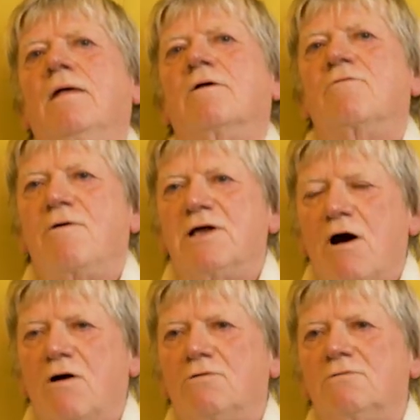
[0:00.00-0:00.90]
growing
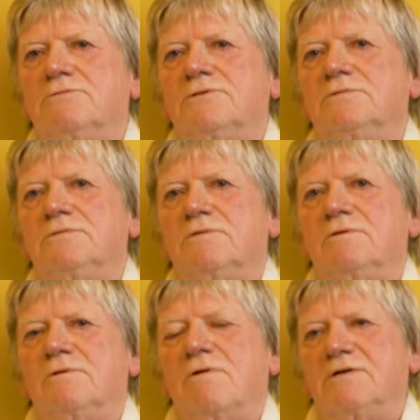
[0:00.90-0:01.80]
old,
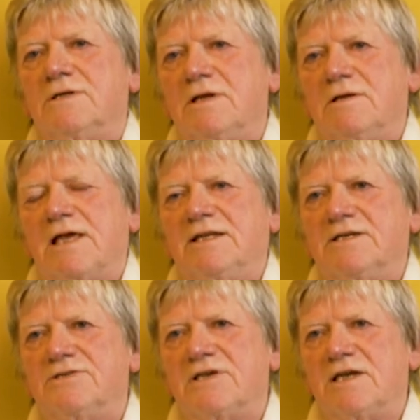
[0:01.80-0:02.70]

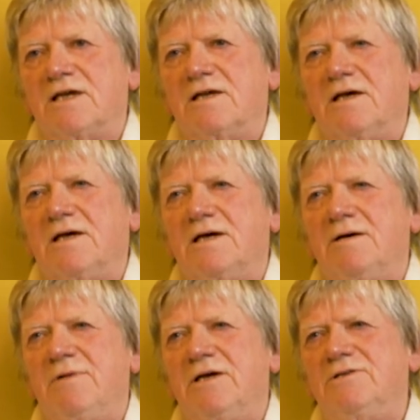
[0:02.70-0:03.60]
getting sick.
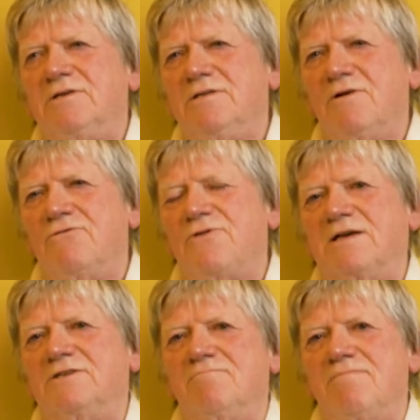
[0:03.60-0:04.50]
It didn't
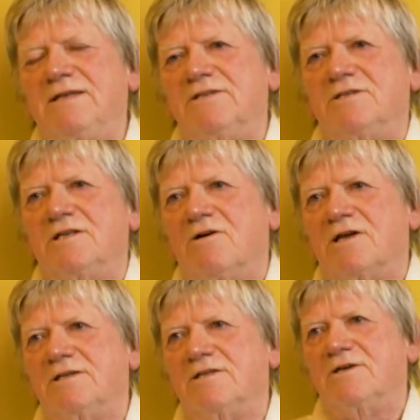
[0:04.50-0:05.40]
affect him mentally
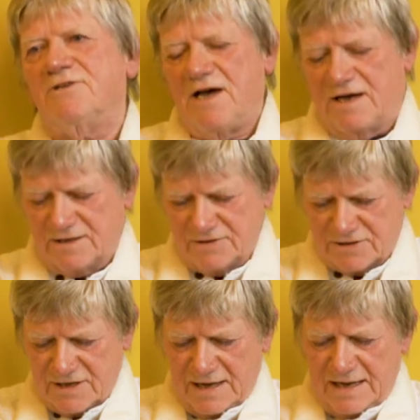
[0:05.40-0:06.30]
like it does
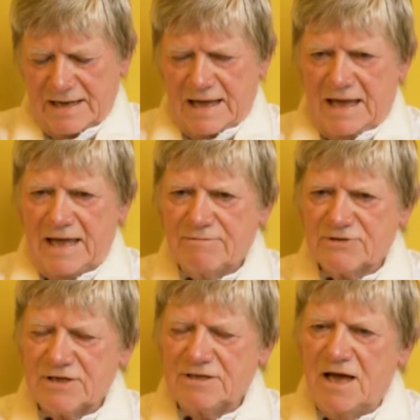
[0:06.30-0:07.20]
us. He
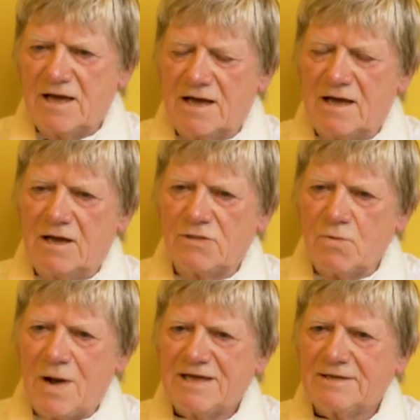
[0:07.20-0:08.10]
was an
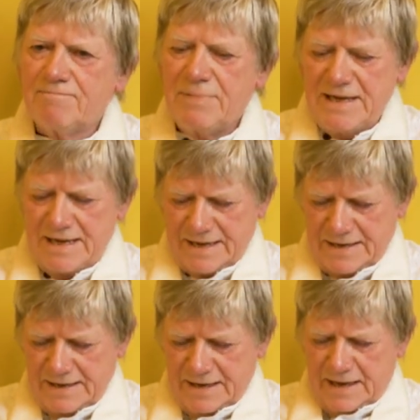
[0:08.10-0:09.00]
awakened being.